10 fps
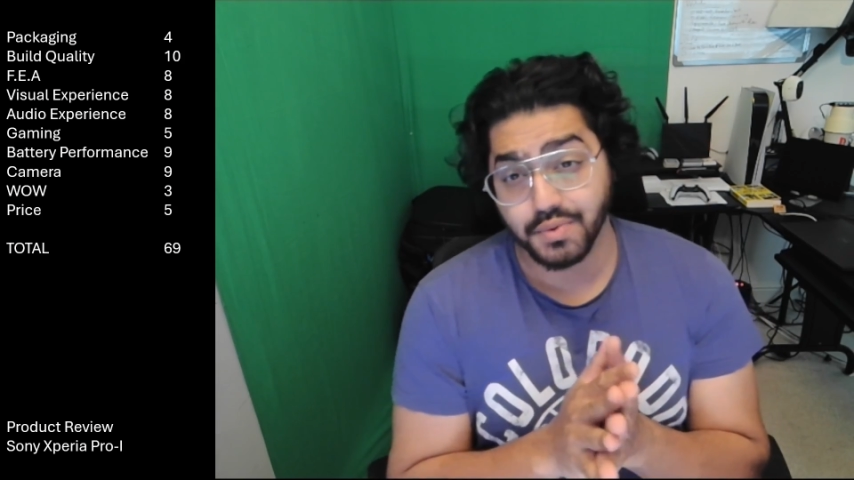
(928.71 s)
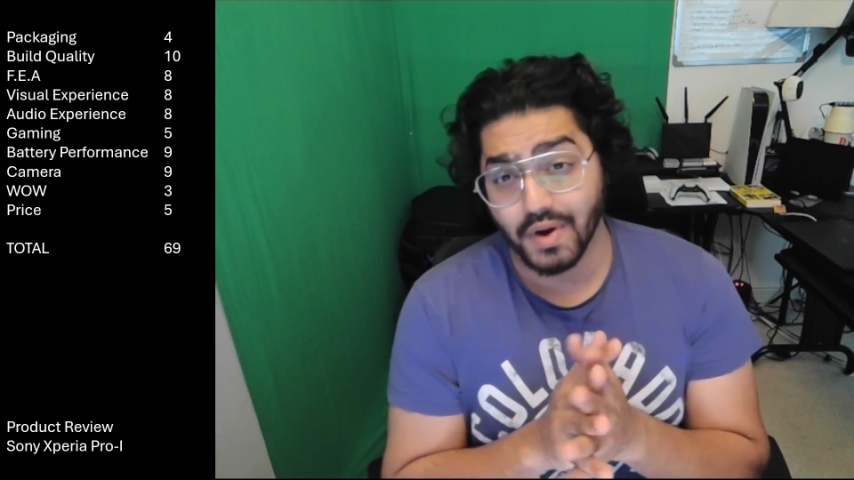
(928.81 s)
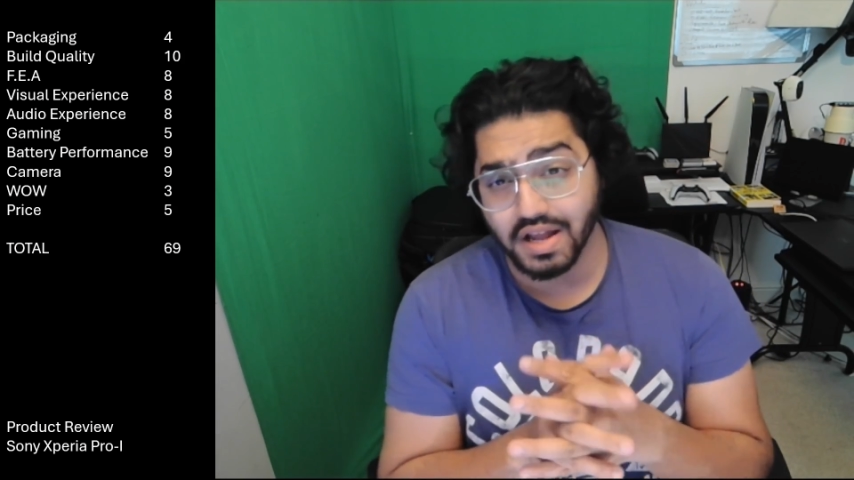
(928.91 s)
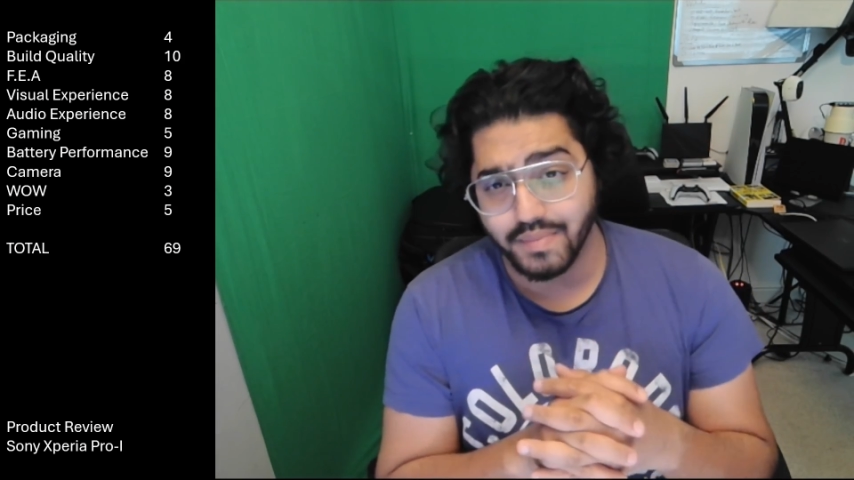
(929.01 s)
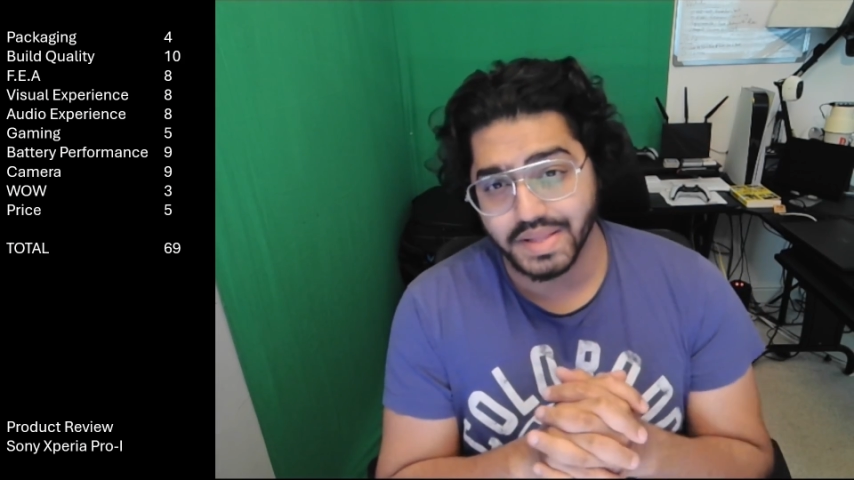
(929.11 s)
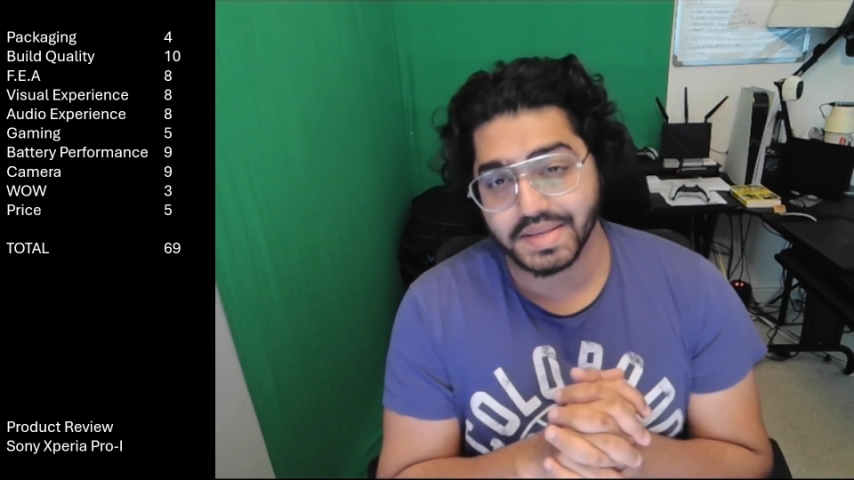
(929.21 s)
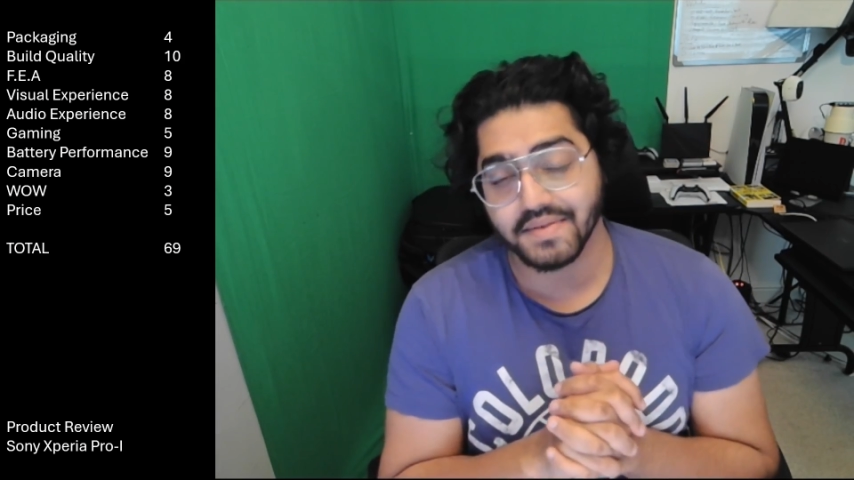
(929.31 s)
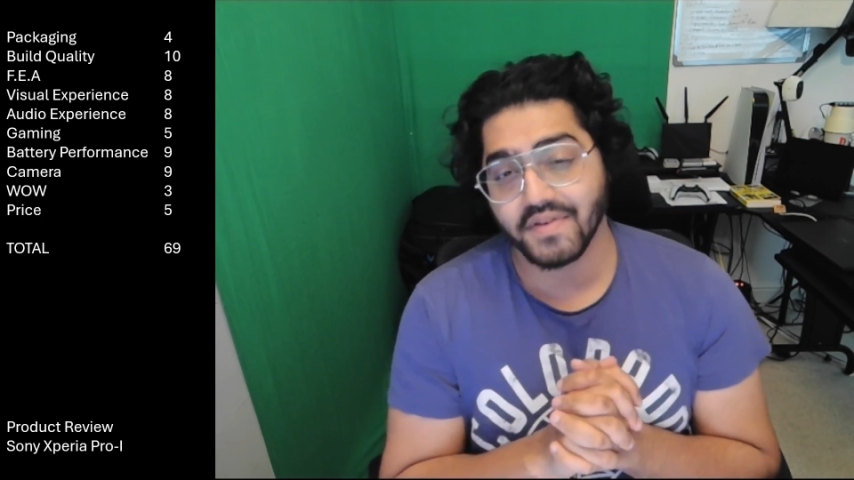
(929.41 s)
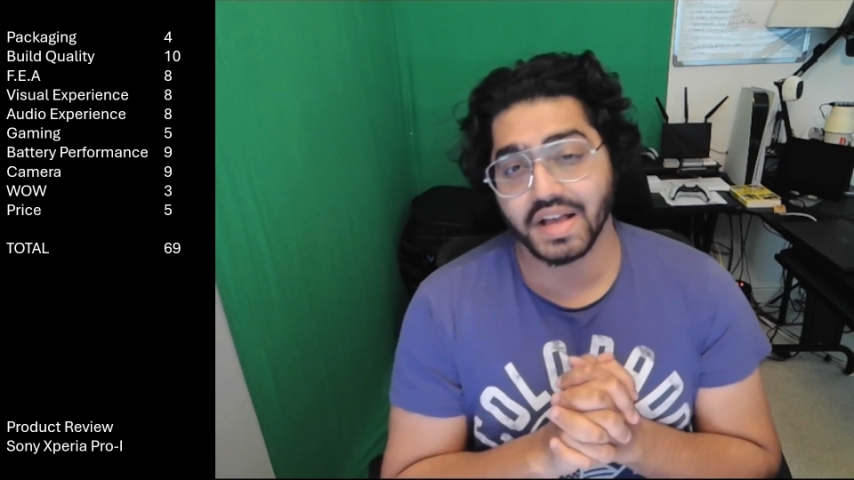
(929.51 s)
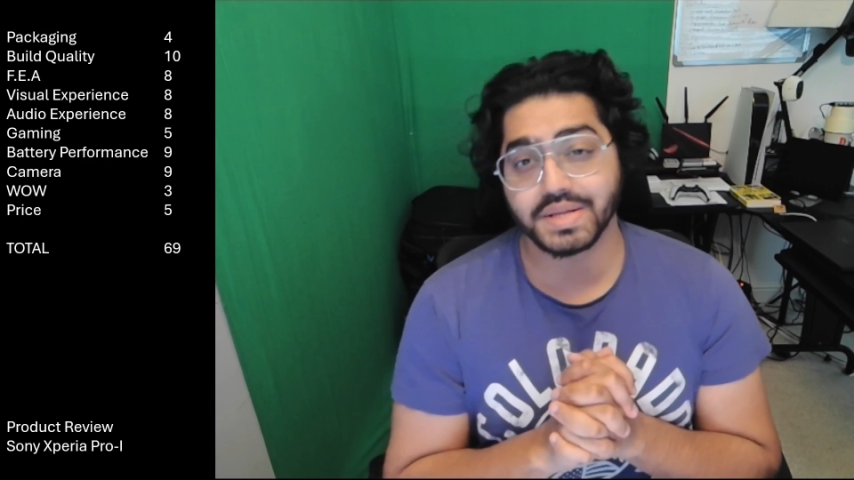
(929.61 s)
recommend this
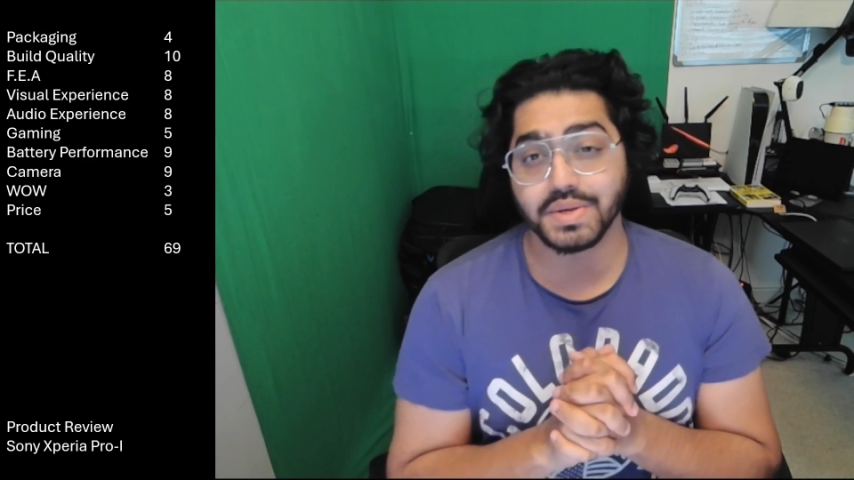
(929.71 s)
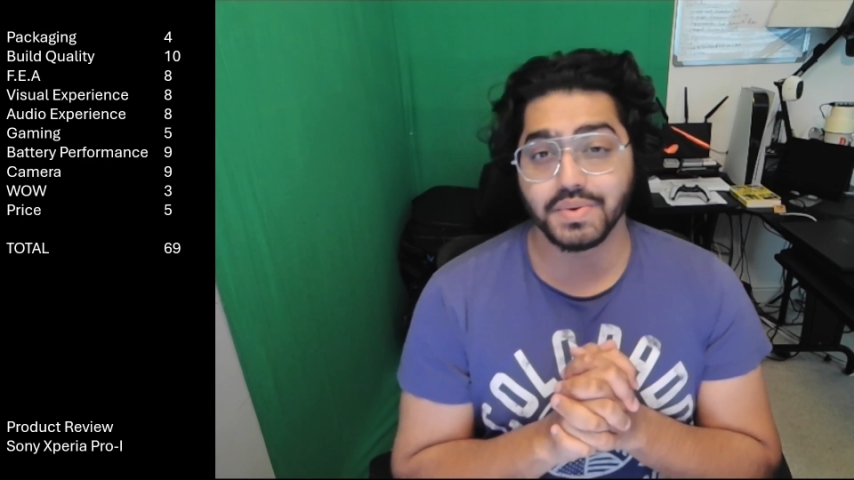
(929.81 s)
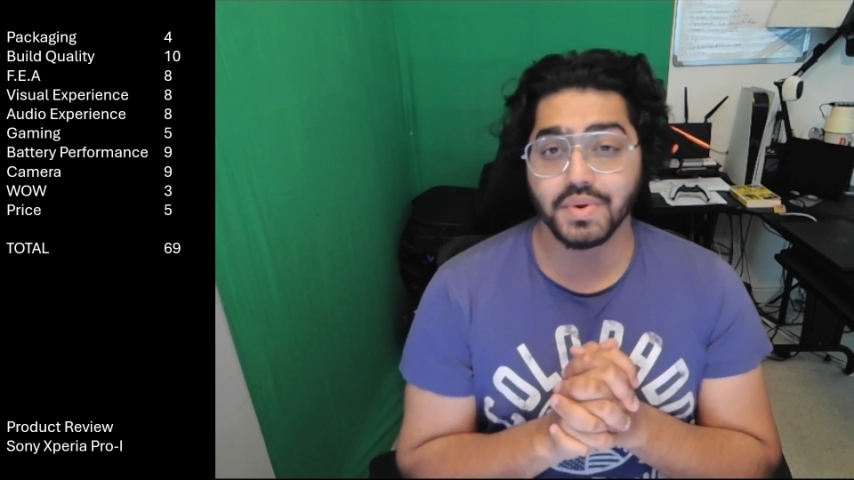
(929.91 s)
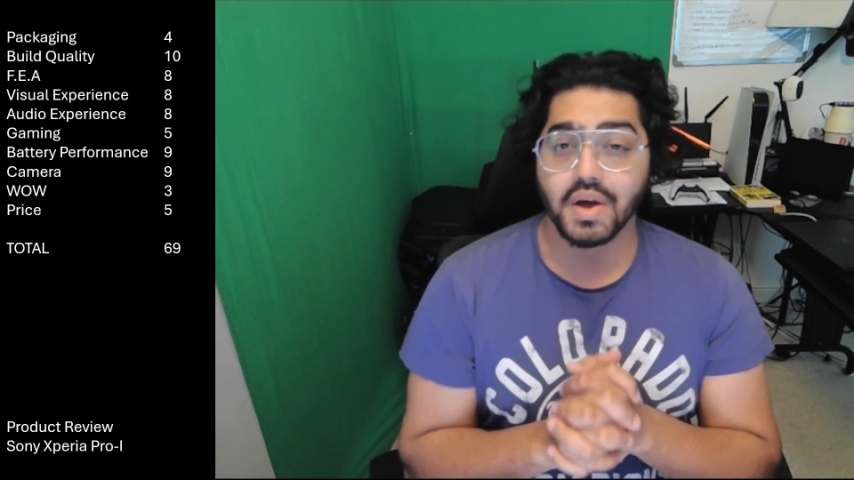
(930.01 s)
device to